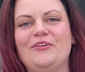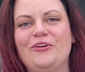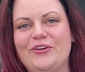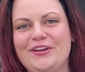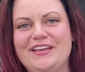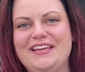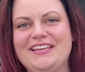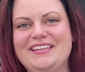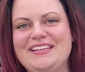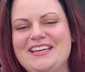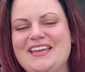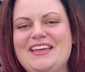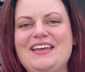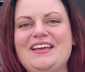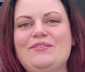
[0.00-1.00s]
Oregon.
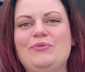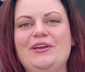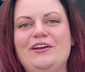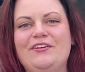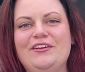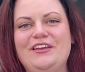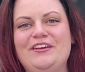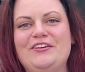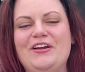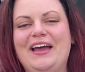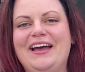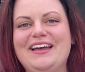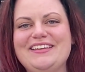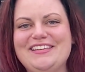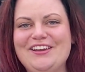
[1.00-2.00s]
We are here
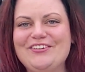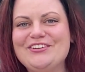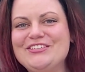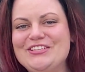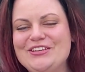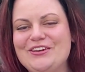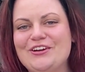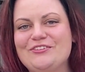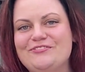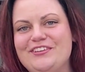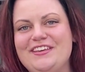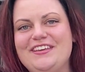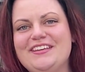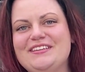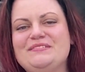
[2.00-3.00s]
at Guaranty
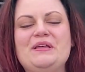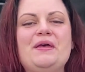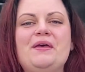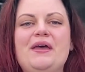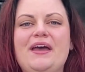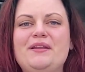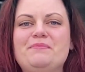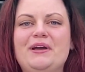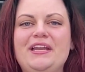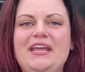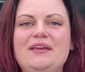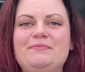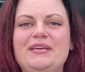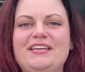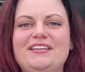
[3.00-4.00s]
RV and my
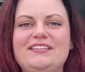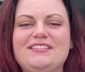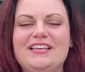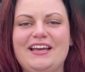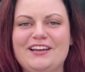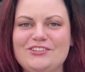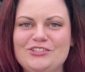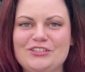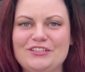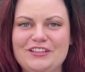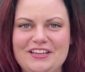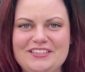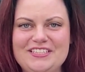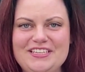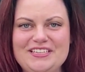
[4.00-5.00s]
name is Ashley
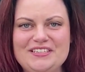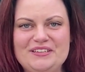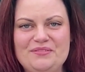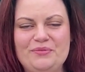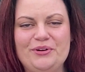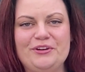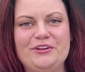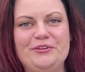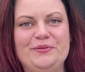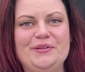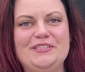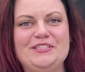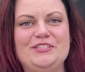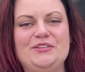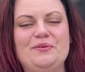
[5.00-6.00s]
Lundy. We're going
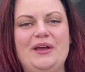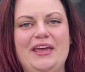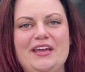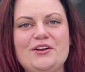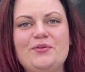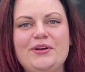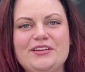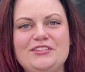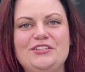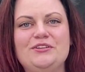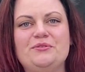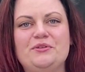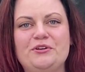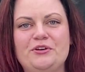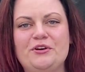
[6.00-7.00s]
to do a quick
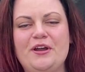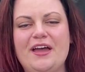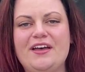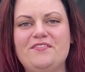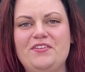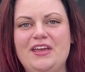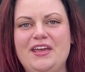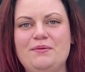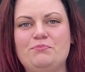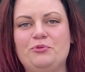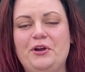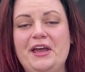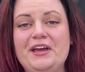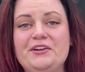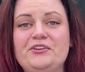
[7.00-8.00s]
tour of a
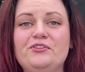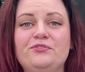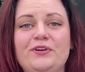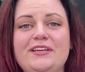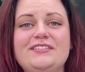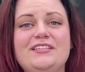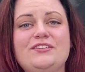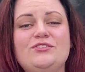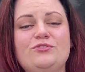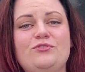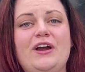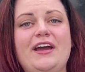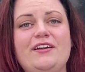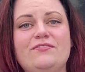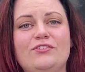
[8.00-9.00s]
brand new recent
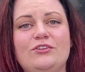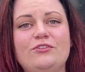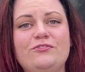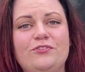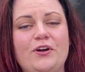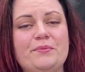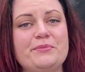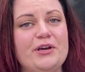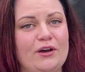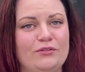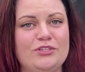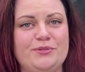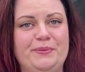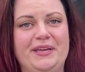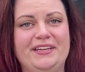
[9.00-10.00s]
arrival from
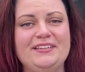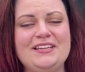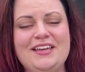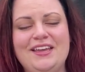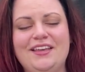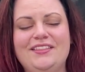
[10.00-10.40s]
Coachmen.